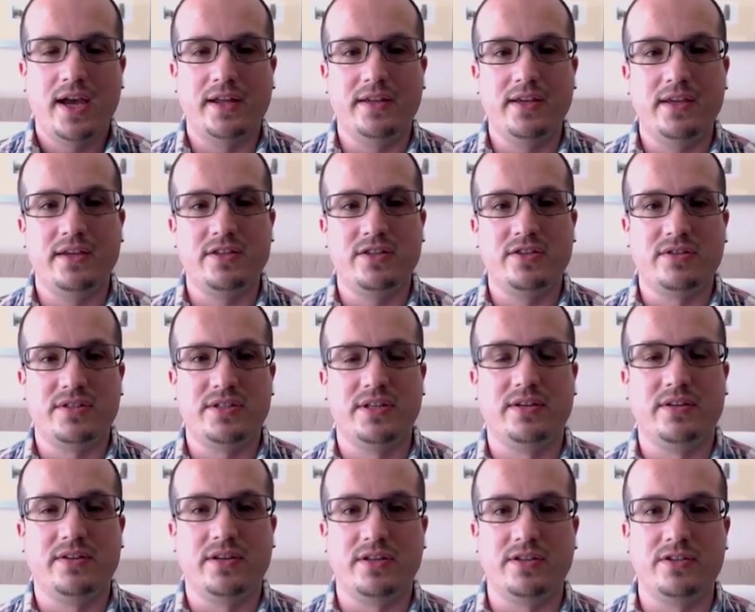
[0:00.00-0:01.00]
And the
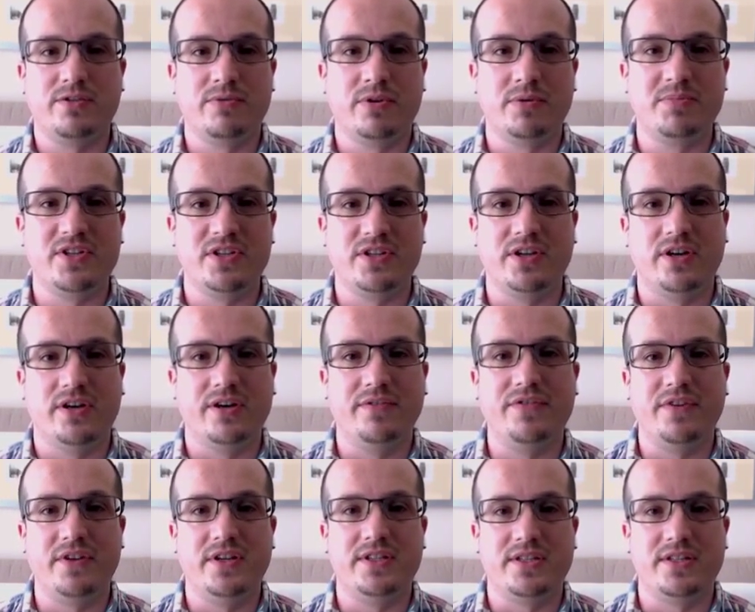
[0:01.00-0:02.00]
interesting thing to
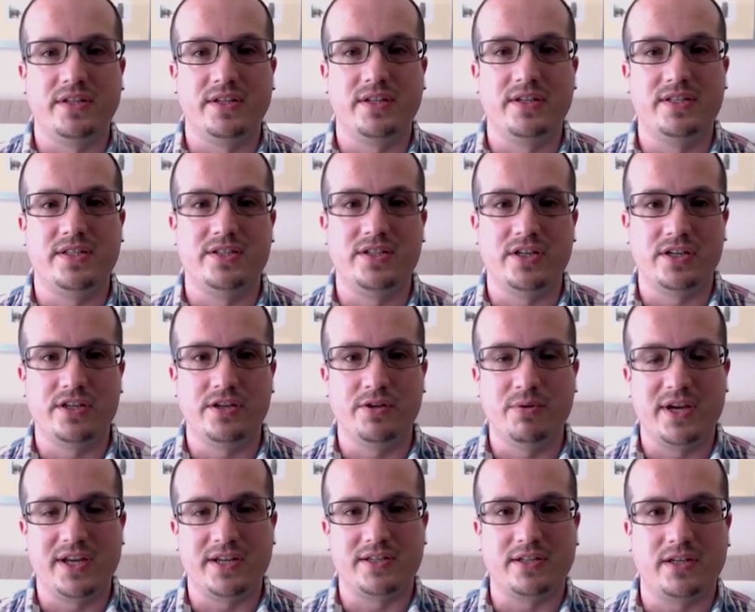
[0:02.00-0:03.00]
observe is that this is a
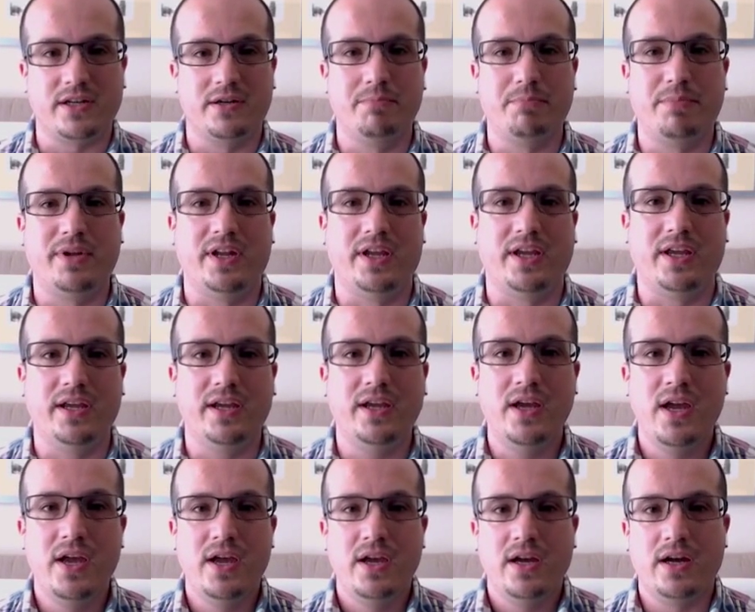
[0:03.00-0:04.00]
US
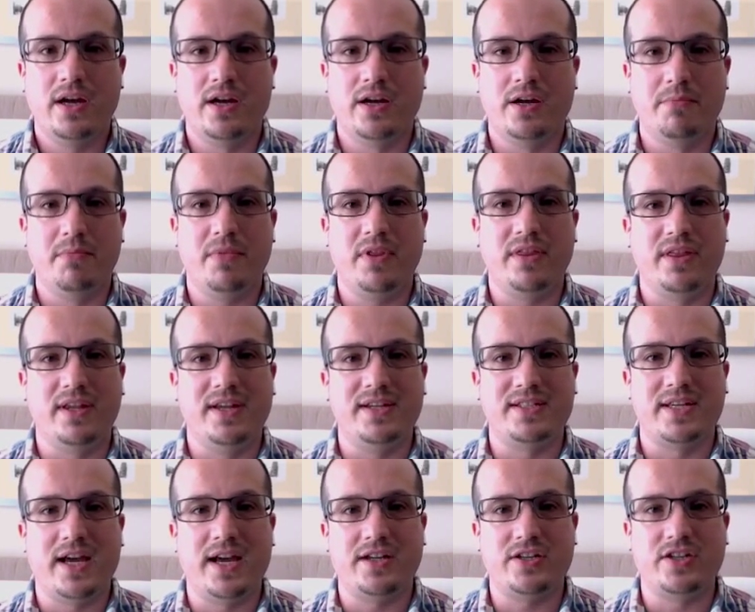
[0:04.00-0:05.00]
company that
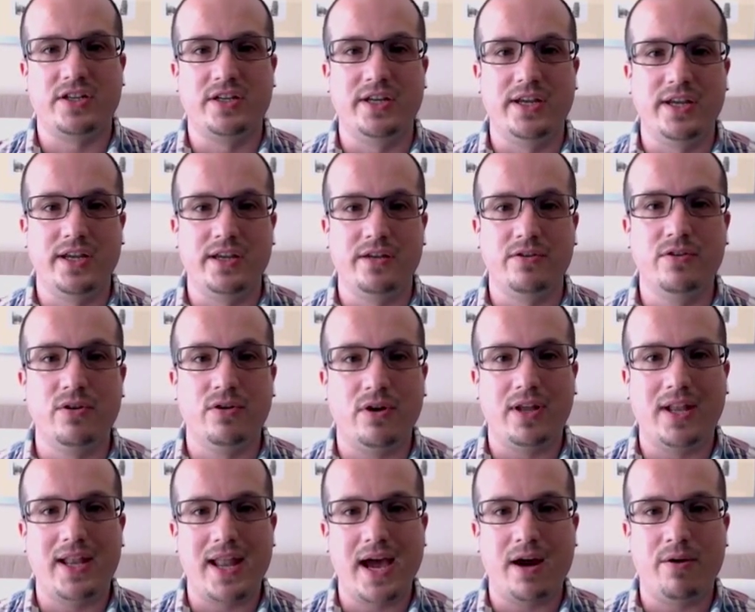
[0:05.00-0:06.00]
is actually
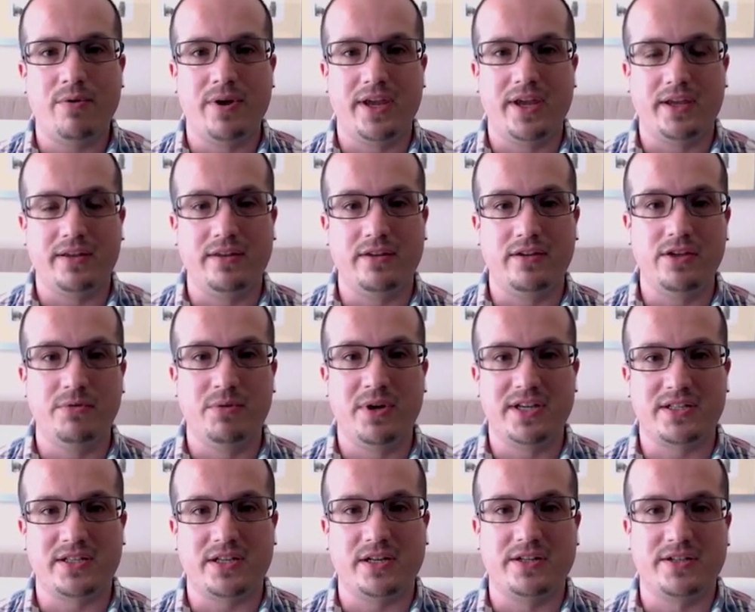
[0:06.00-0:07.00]
not allowing the
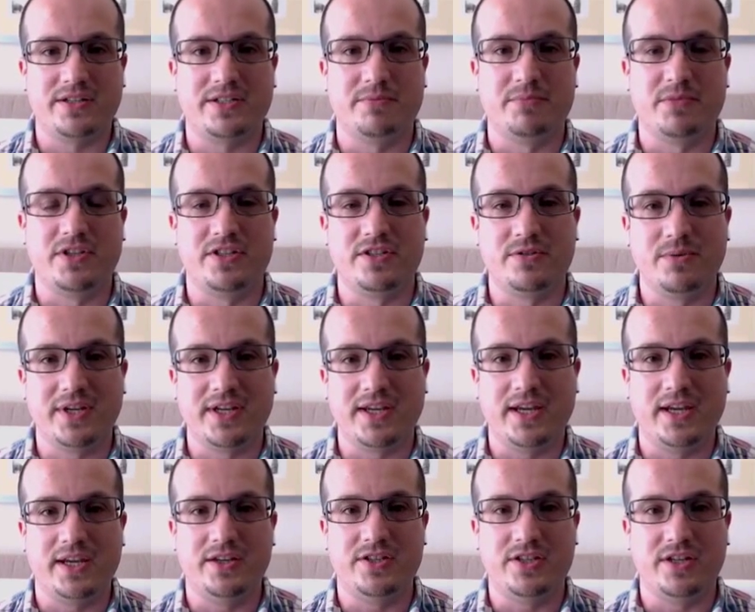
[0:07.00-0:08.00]
US customers to
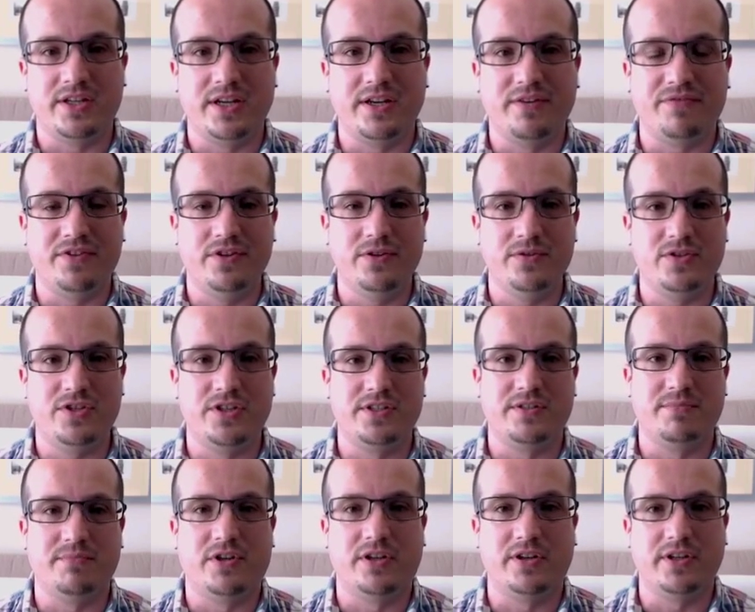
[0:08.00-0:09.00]
engage in their
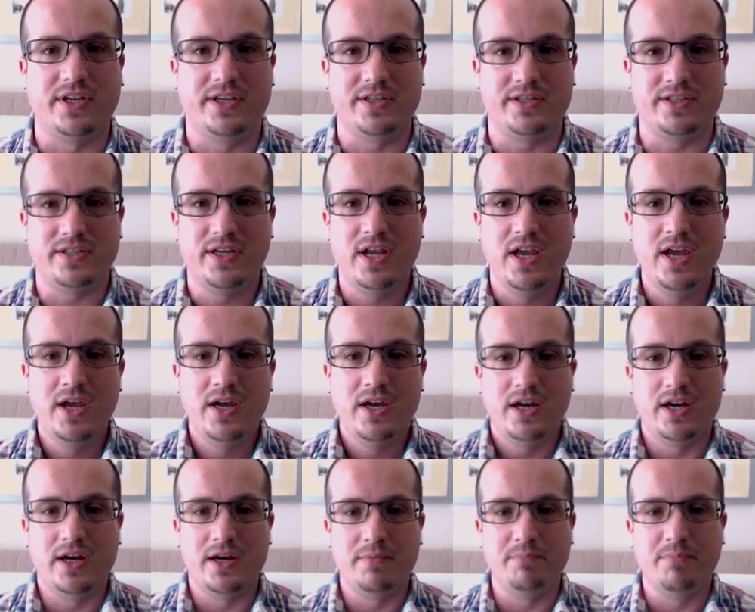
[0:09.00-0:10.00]
futures markets
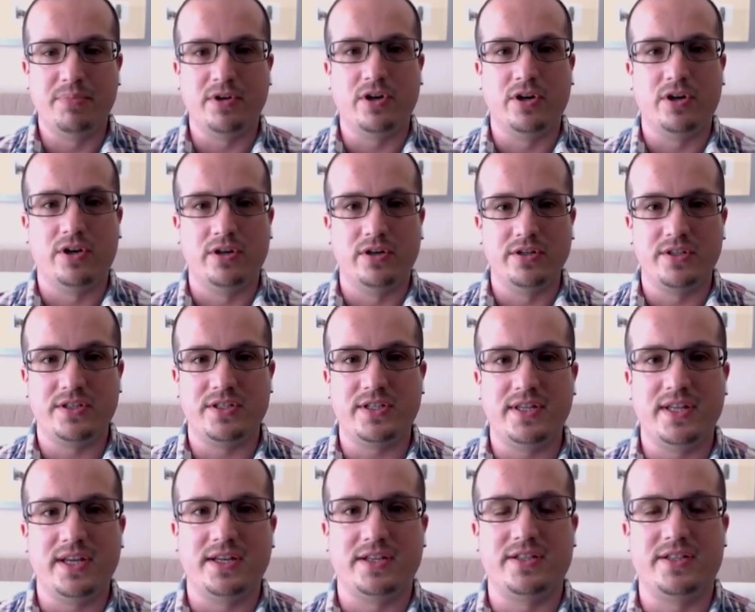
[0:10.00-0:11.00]
because
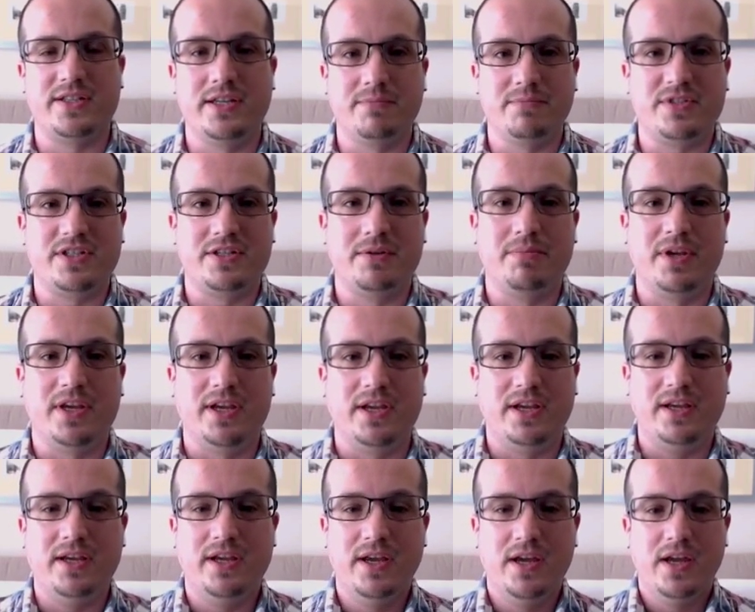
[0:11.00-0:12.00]
there seems to
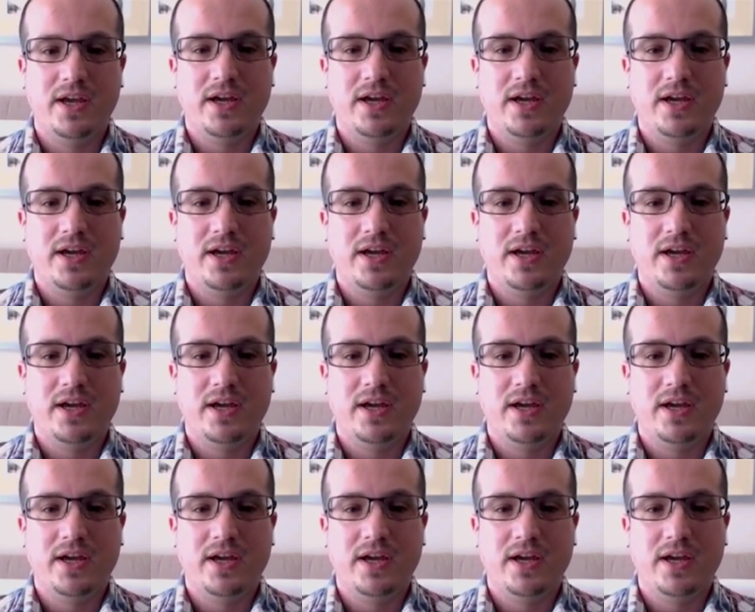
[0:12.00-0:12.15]
be